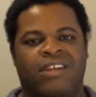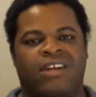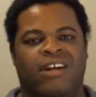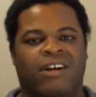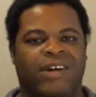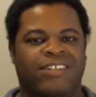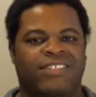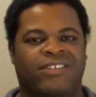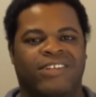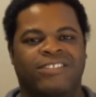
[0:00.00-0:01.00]
all right,
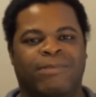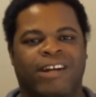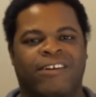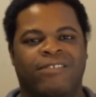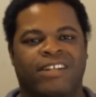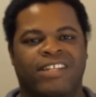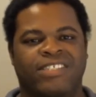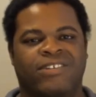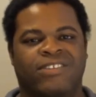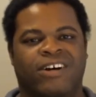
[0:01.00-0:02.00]
so that was my
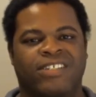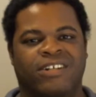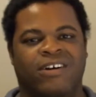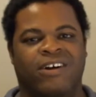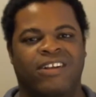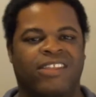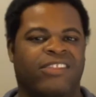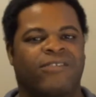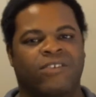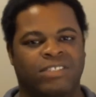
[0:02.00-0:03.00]
initial thoughts on
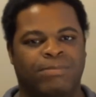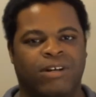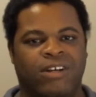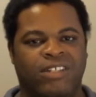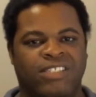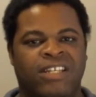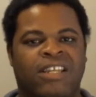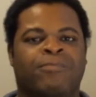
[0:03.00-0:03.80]
the first purge.